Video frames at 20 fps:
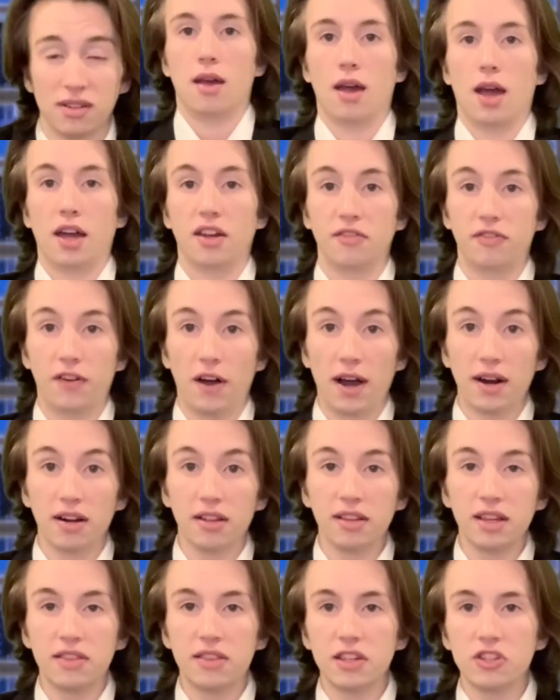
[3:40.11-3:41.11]
And
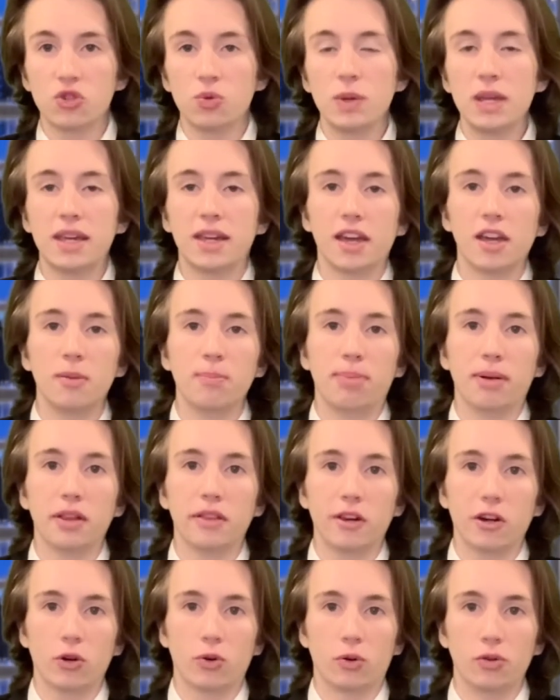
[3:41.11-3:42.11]
finally, this week in
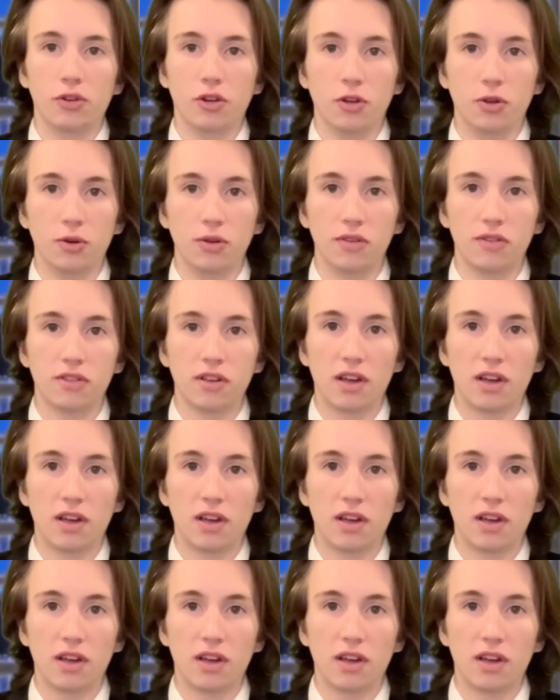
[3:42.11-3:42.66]
political news,